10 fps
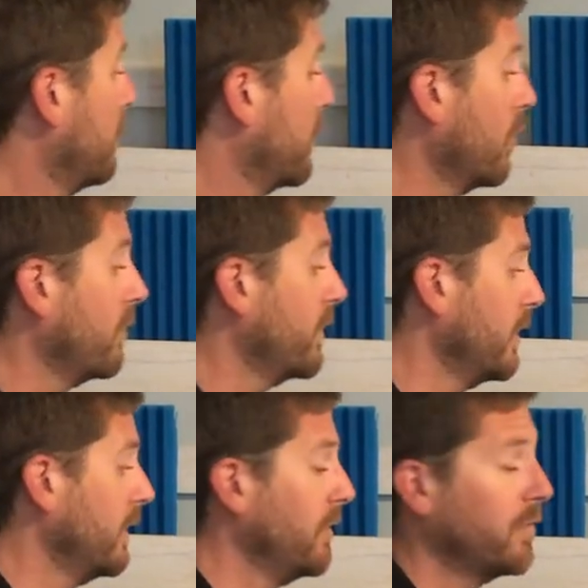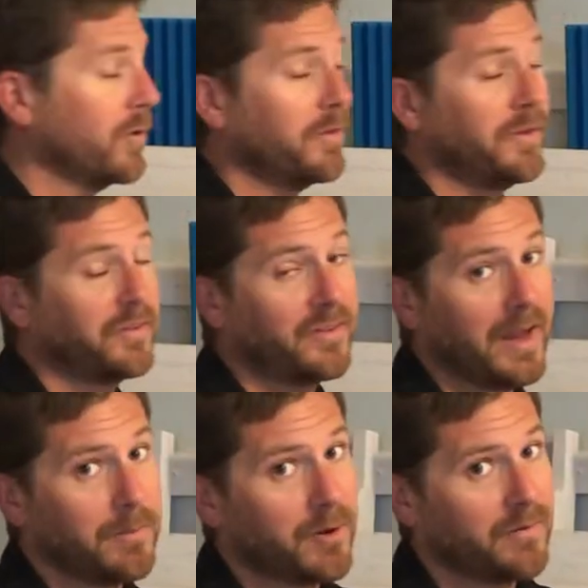perfectly for this
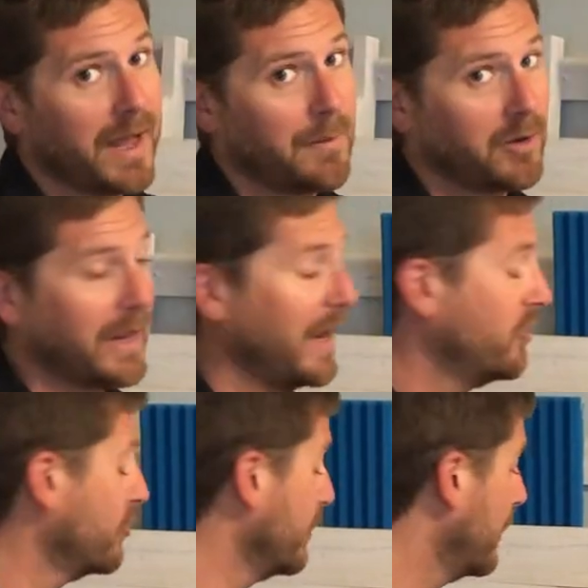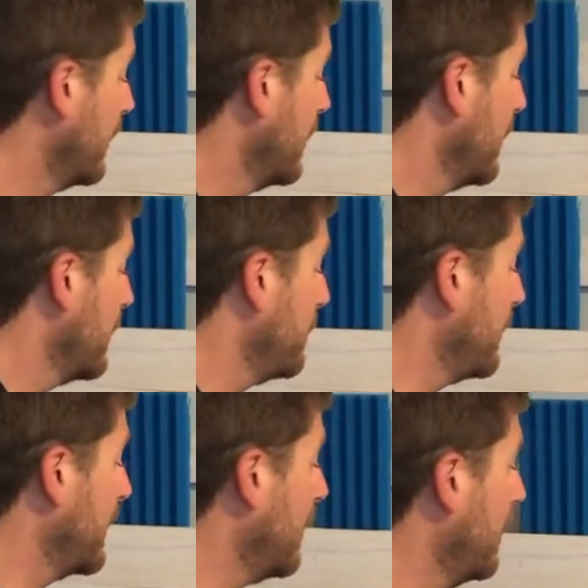type of application
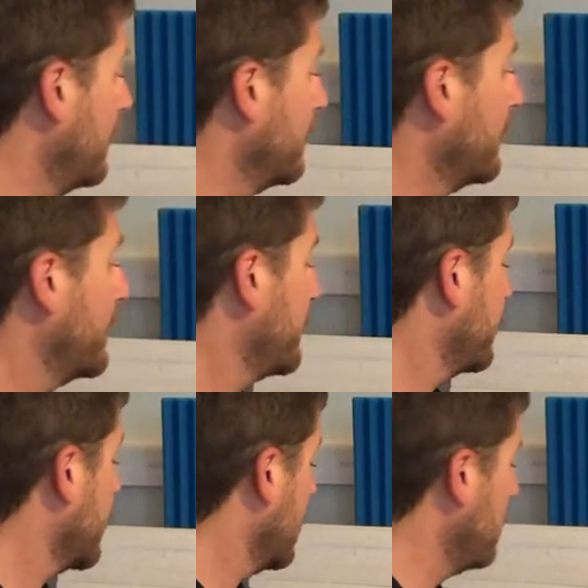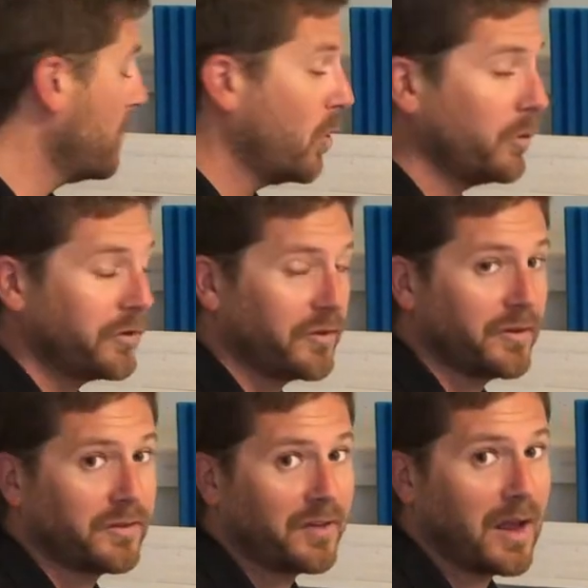because
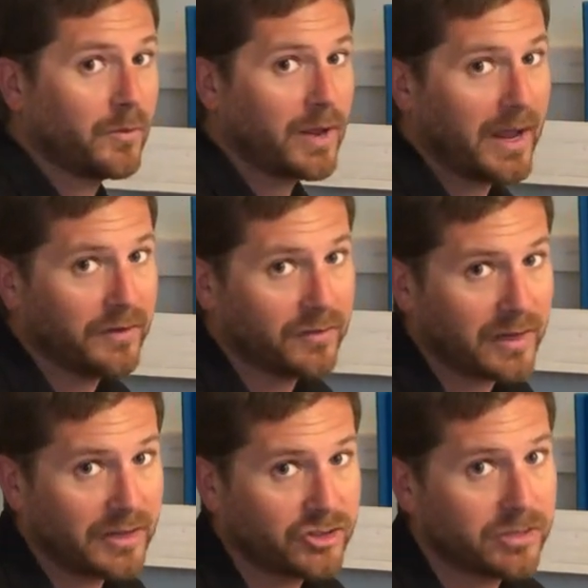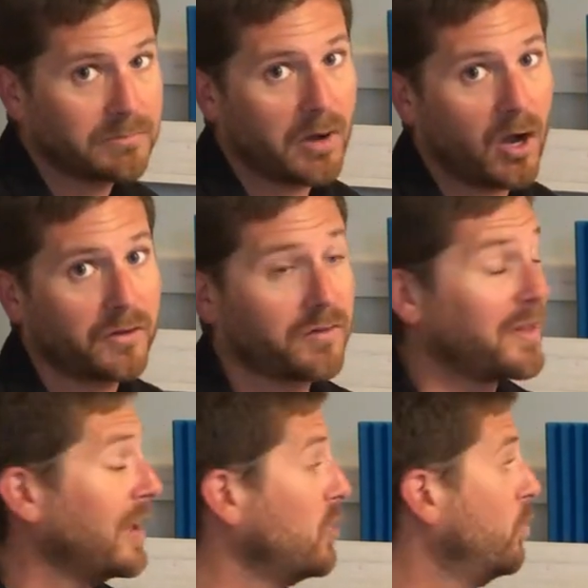most sound isolation box
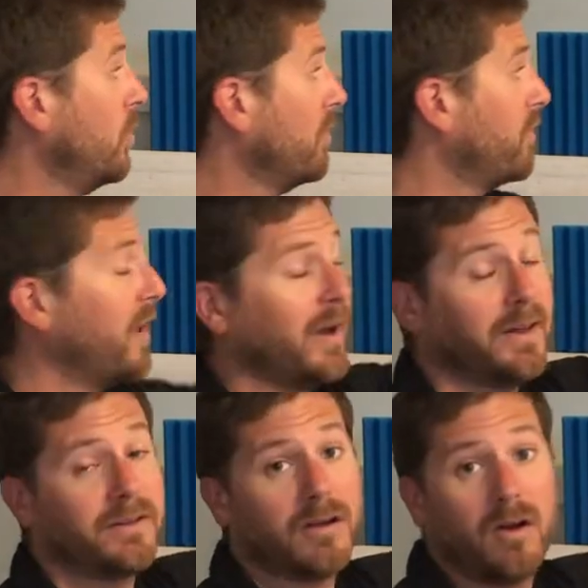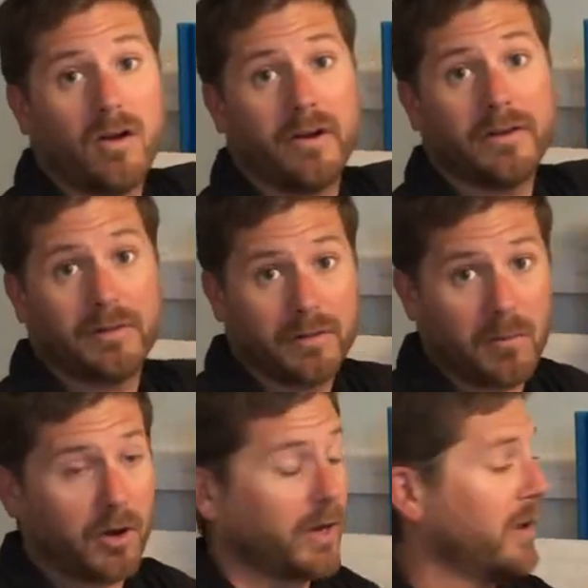that you will find on the
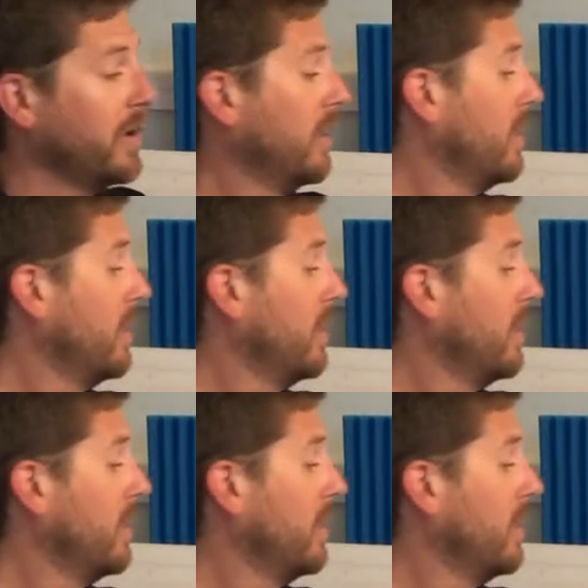market